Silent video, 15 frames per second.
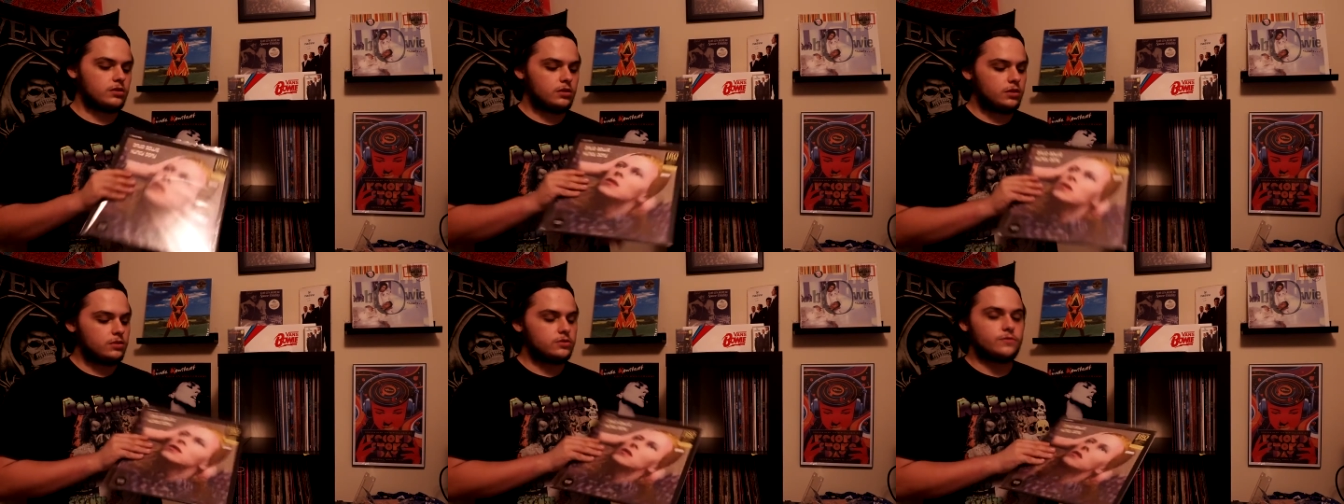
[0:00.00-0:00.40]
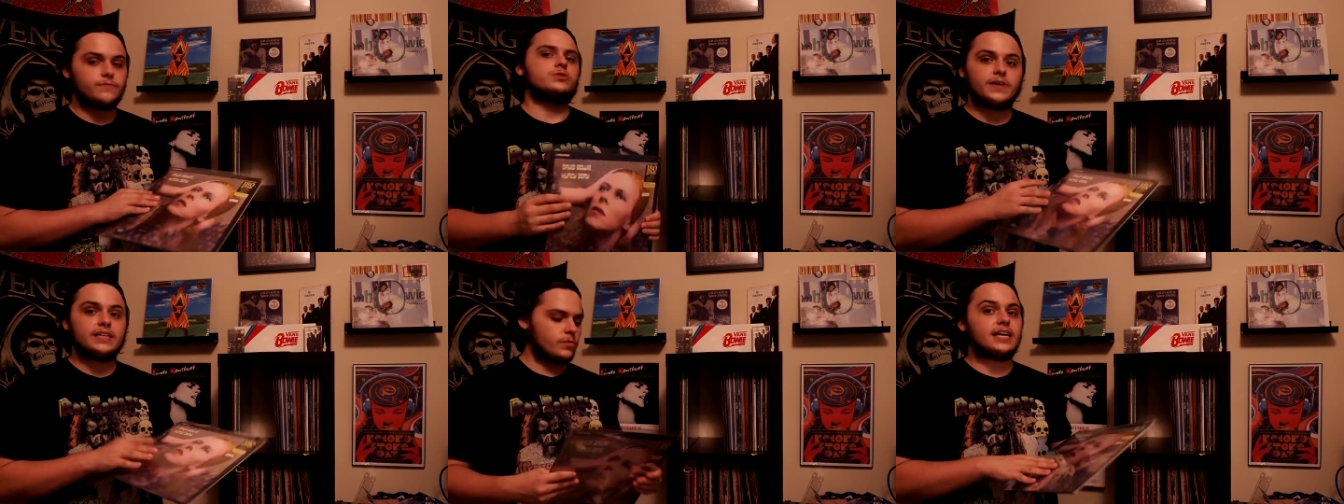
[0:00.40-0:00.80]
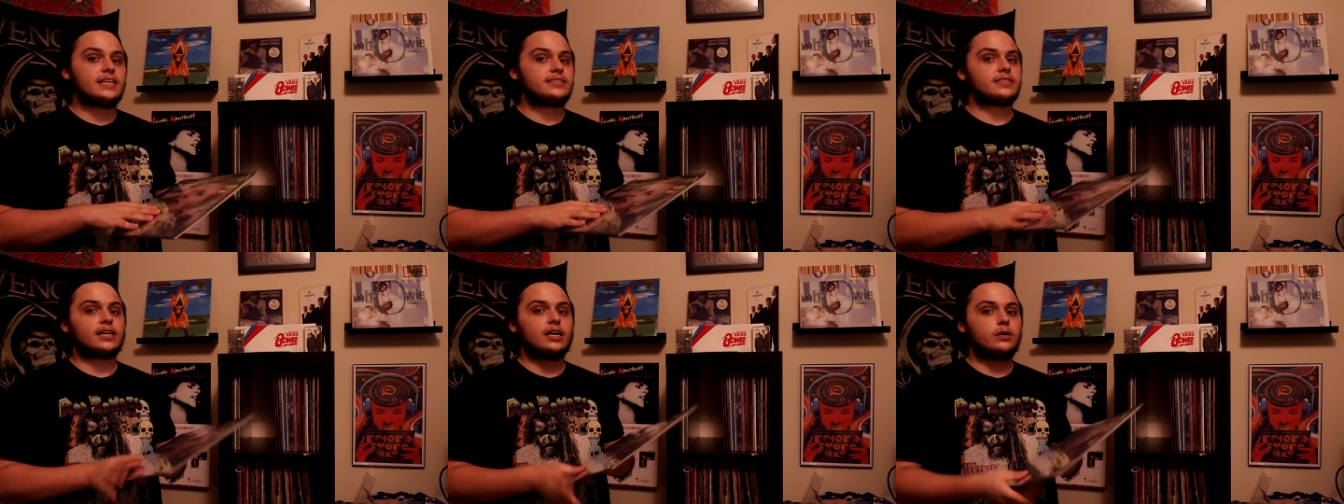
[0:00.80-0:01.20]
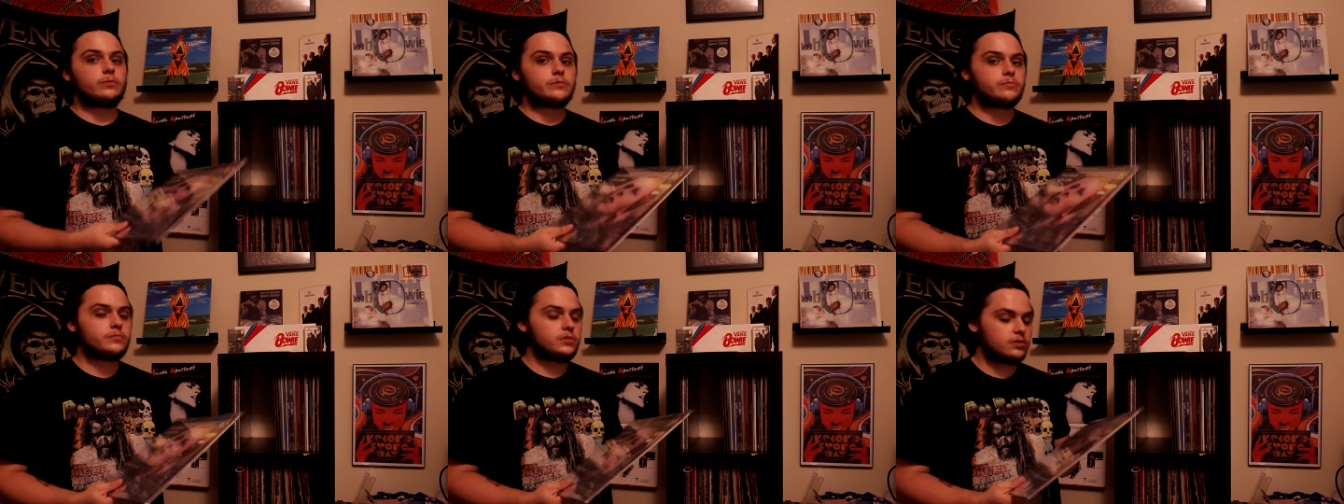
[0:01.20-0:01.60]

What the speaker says: It's a fantastic album.